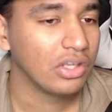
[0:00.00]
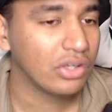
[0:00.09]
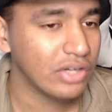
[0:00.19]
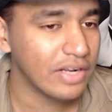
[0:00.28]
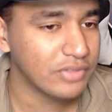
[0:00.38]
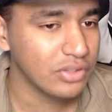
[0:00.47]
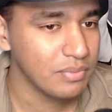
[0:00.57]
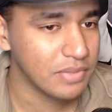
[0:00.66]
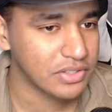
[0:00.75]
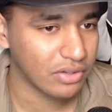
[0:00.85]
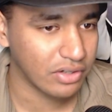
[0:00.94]
Good afternoon,
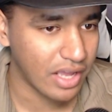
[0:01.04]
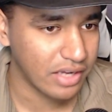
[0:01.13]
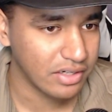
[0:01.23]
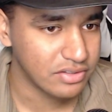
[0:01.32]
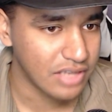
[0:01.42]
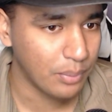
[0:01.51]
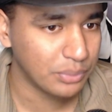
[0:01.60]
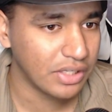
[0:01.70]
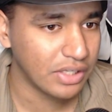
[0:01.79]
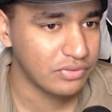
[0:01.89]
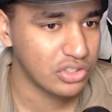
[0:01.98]
Mr. Hernandez. I would
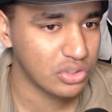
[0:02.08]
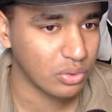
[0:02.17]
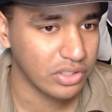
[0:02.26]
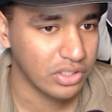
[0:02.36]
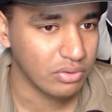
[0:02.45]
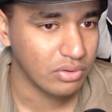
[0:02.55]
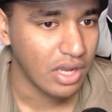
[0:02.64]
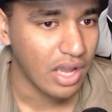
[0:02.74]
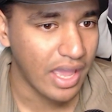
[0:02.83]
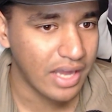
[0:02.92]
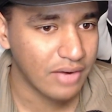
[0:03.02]
love to join you,
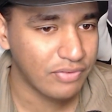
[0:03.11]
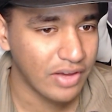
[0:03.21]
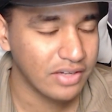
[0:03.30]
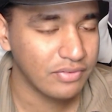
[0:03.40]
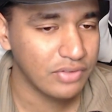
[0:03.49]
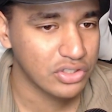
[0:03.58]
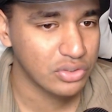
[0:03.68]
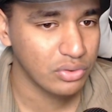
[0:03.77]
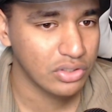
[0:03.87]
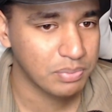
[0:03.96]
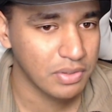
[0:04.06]
and a fan of your
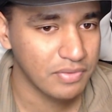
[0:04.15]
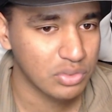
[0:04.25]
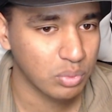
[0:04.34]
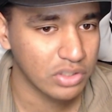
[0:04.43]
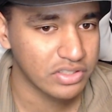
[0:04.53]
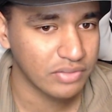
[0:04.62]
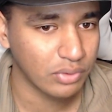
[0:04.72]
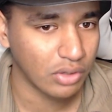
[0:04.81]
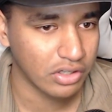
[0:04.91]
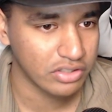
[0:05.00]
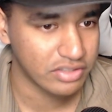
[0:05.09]
studio's previous works, and feel
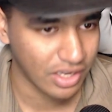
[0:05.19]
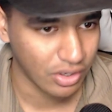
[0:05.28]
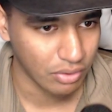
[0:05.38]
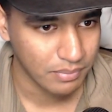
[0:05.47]
honored to help.